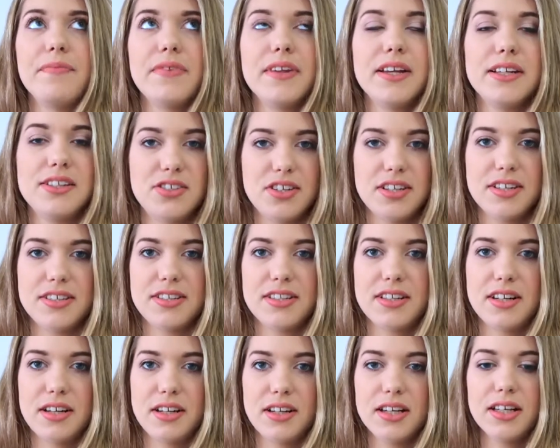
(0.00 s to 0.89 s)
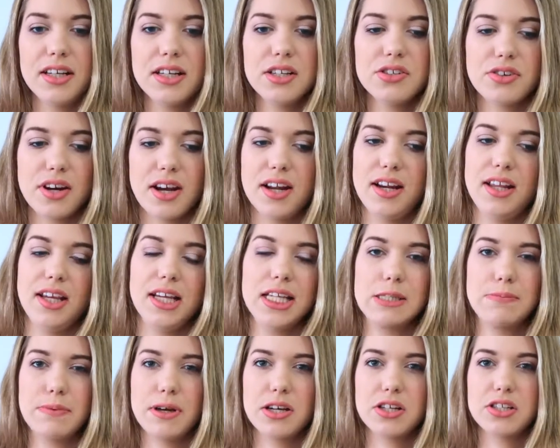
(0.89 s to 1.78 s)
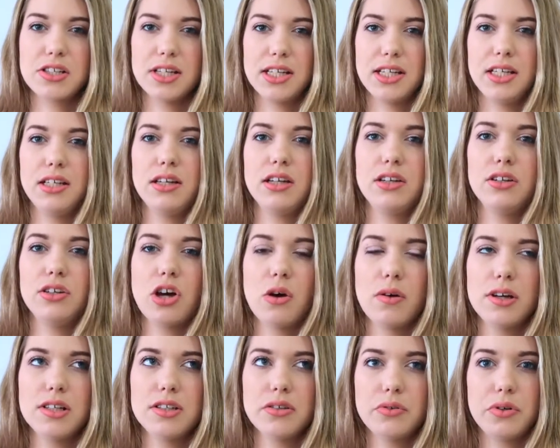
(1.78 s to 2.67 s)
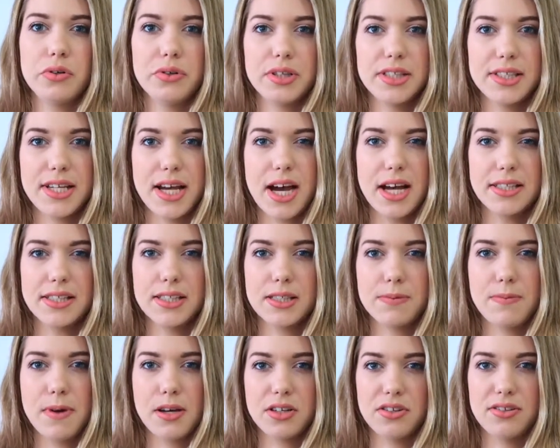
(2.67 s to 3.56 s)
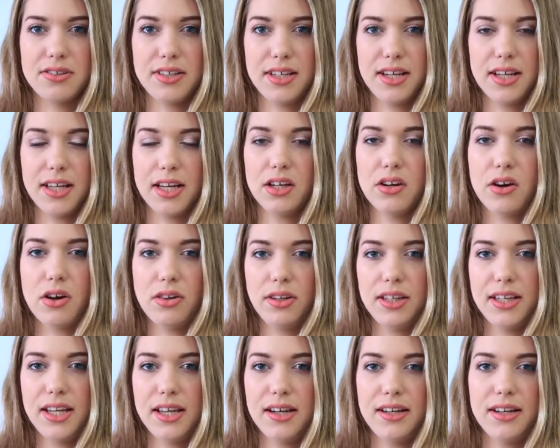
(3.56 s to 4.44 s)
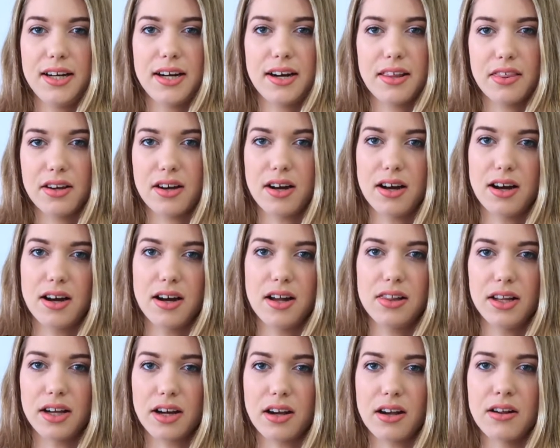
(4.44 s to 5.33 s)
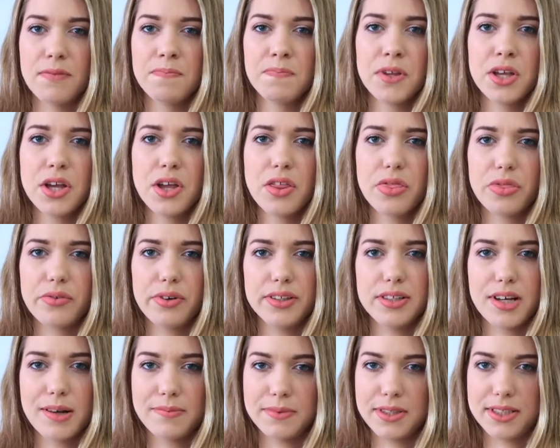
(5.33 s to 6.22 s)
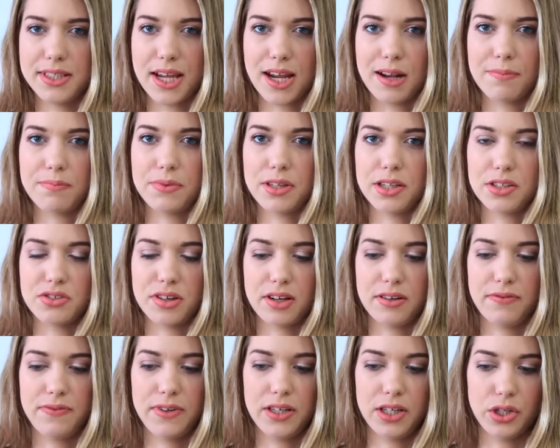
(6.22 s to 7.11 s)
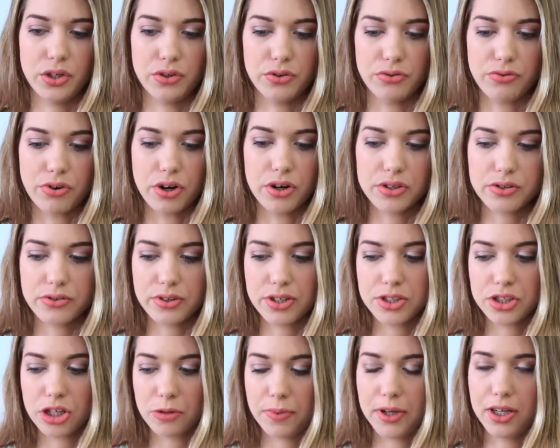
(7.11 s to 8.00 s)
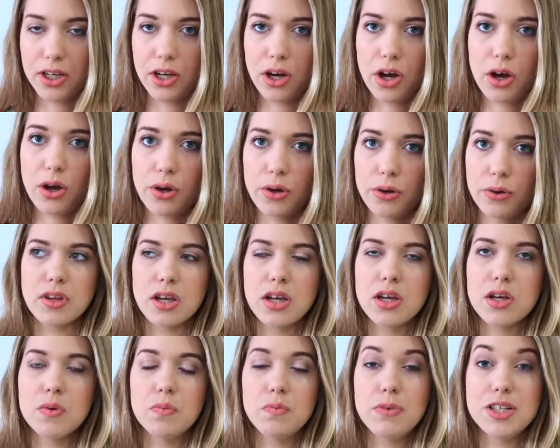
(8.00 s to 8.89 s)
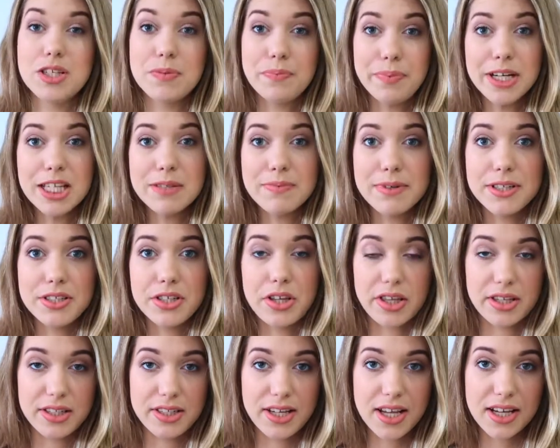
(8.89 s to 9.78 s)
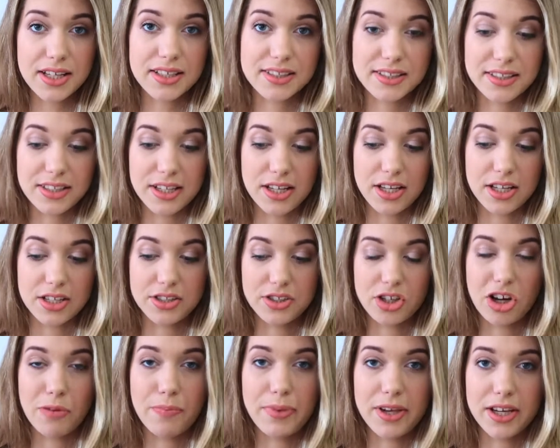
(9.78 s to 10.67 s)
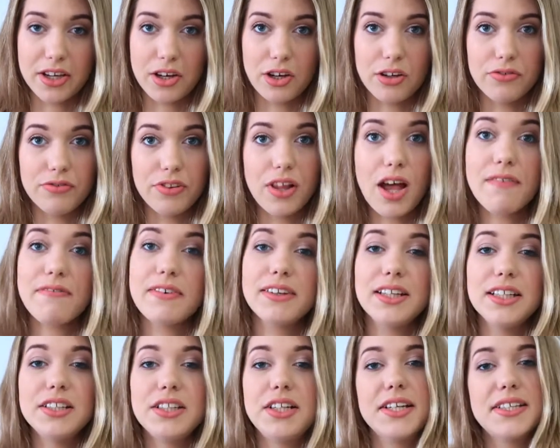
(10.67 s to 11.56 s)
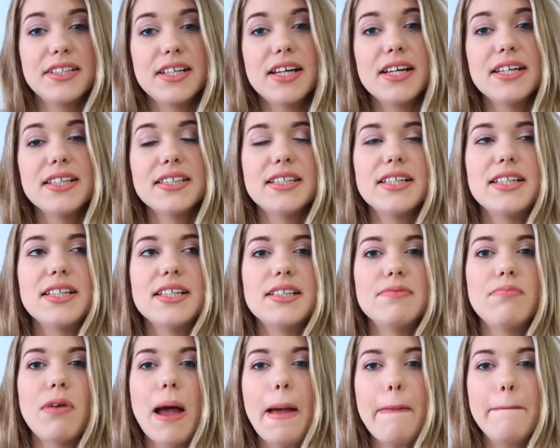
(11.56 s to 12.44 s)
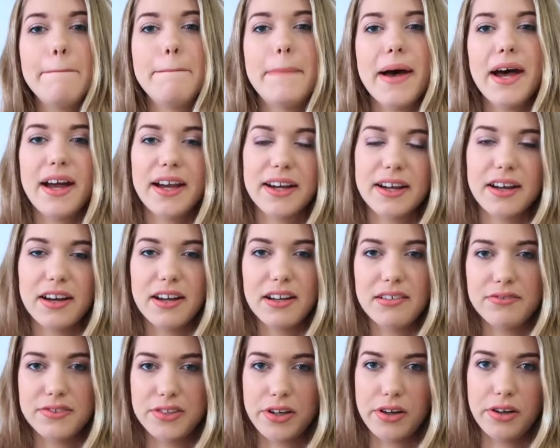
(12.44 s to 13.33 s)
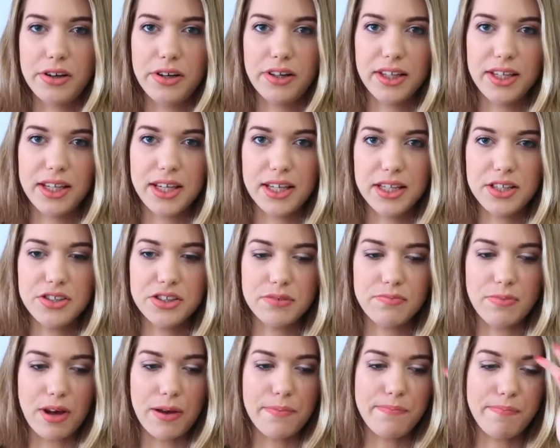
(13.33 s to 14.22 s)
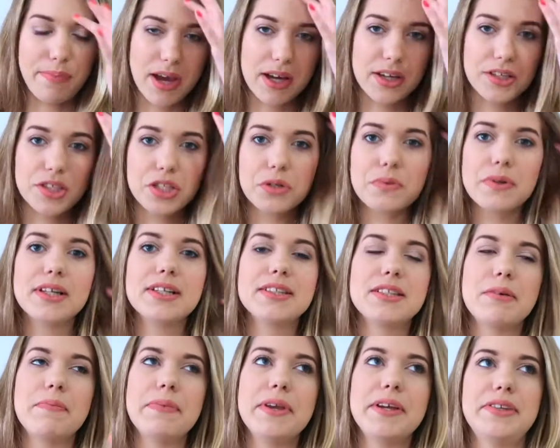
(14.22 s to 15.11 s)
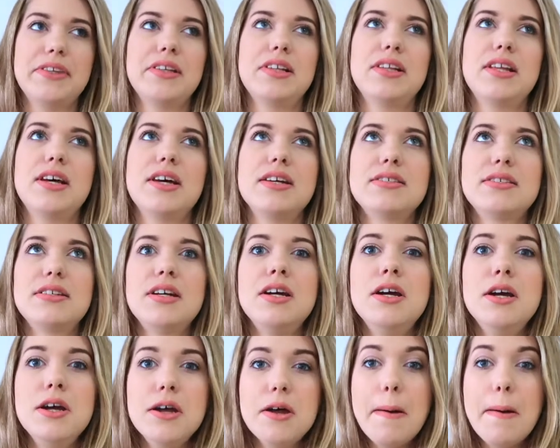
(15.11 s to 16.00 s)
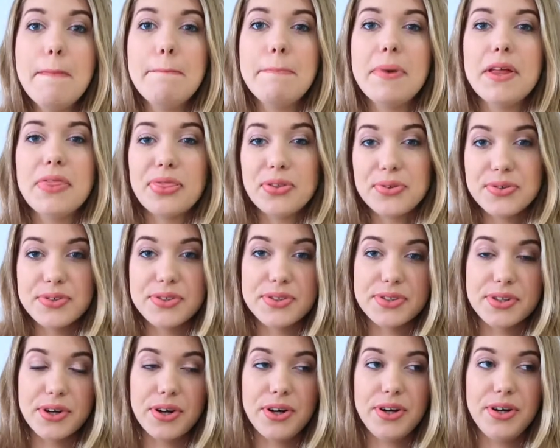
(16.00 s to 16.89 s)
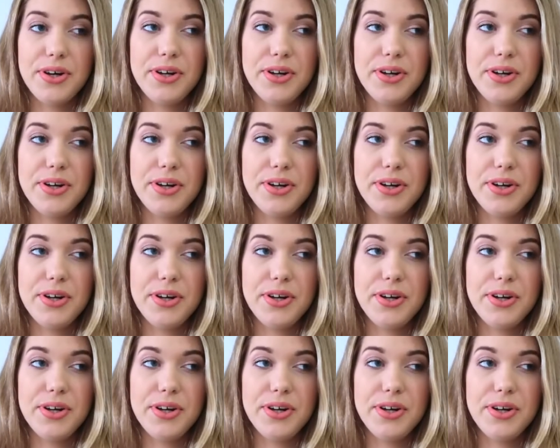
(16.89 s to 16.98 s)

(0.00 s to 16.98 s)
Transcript: it's just getting draining, especially going to all these house inspections and getting Ollie in and out of the car like 3 times a day, plus trying to fit in grocery shopping. Oh, which brings me to the next topic of life I need to discuss is my back. I've totally injured my back doing something in the last month or so.